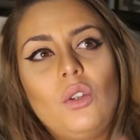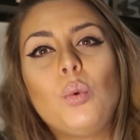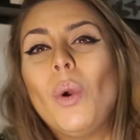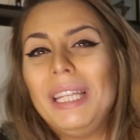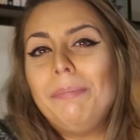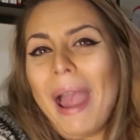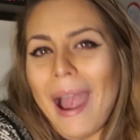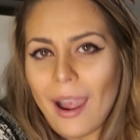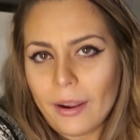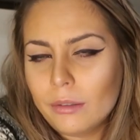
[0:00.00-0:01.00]
20
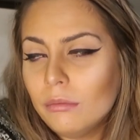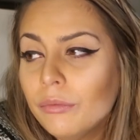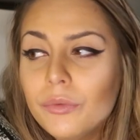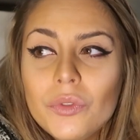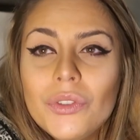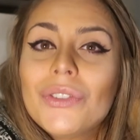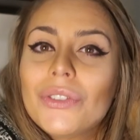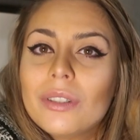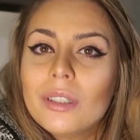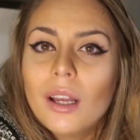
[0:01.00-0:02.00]

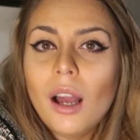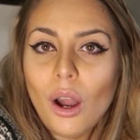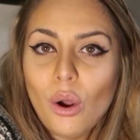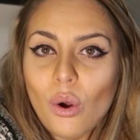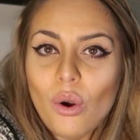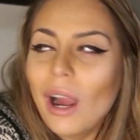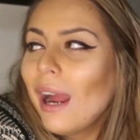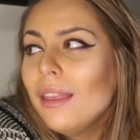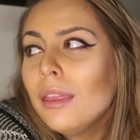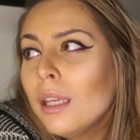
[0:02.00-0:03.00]
pounds,
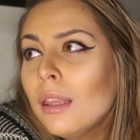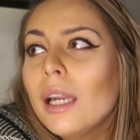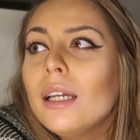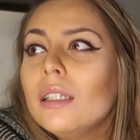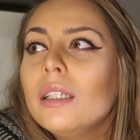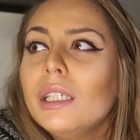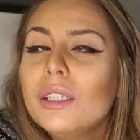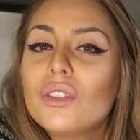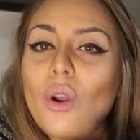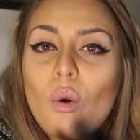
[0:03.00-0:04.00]
I think that it
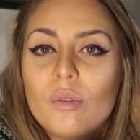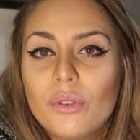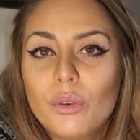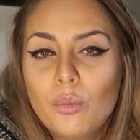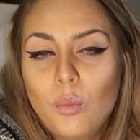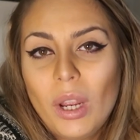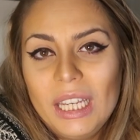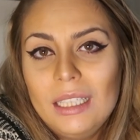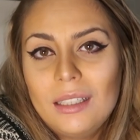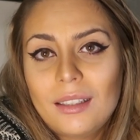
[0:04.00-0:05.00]
is
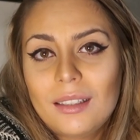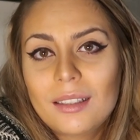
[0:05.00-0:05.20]
overweight